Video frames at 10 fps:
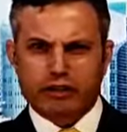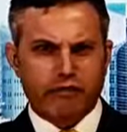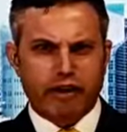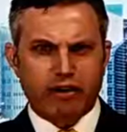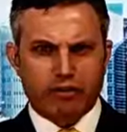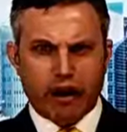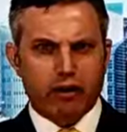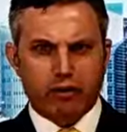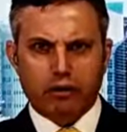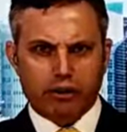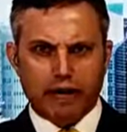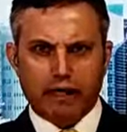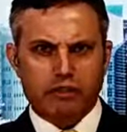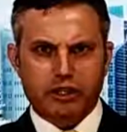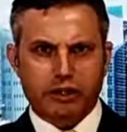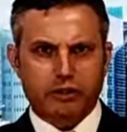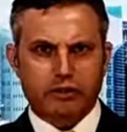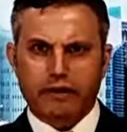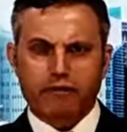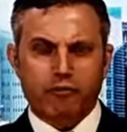and evangelical asylum seekers,
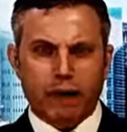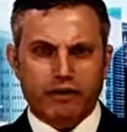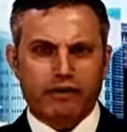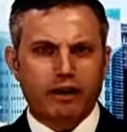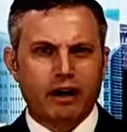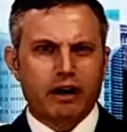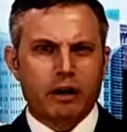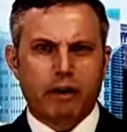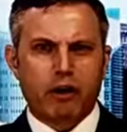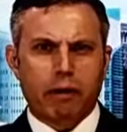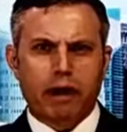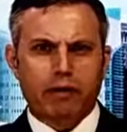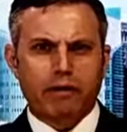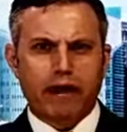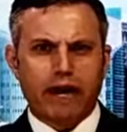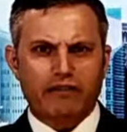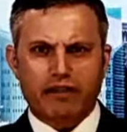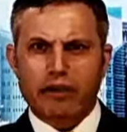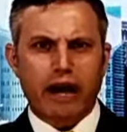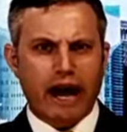and they've spent the better part of the last
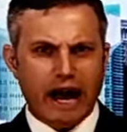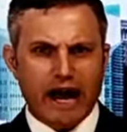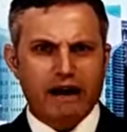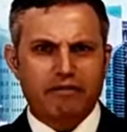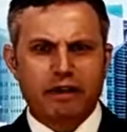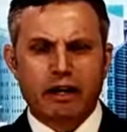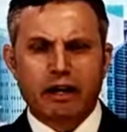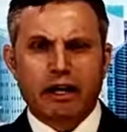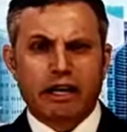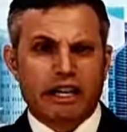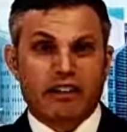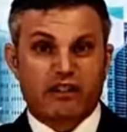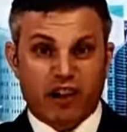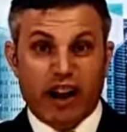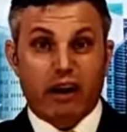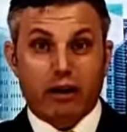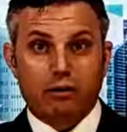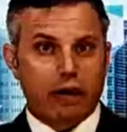year and a half in a jail.